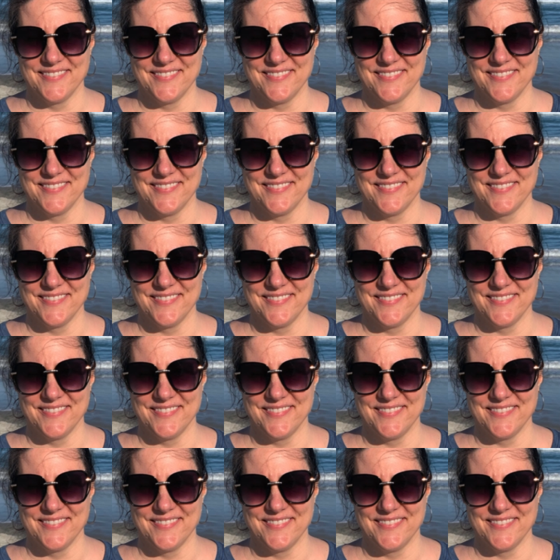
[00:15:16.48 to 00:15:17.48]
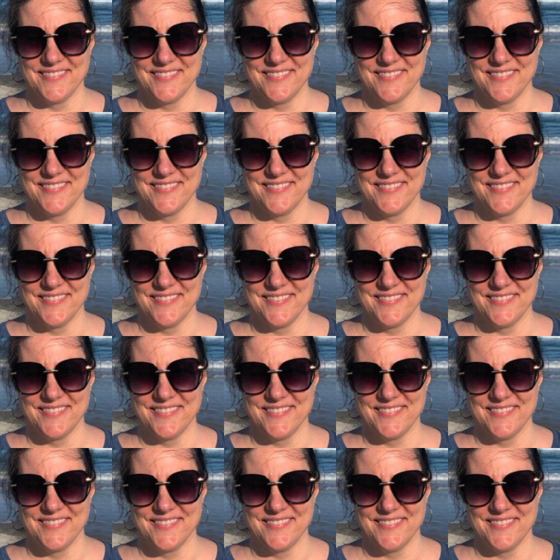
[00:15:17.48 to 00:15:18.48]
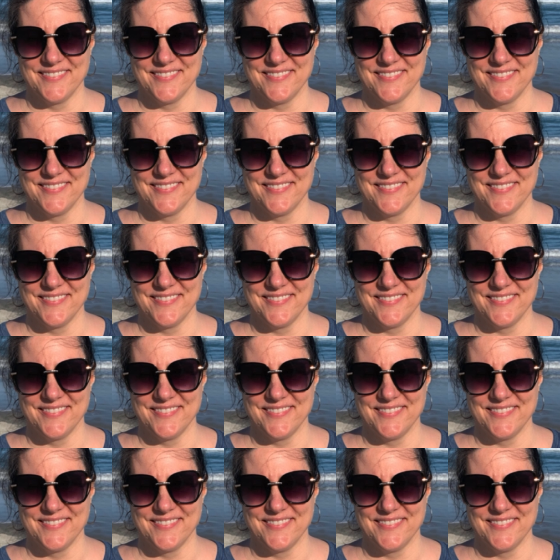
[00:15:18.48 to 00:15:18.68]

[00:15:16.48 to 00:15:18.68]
(silence)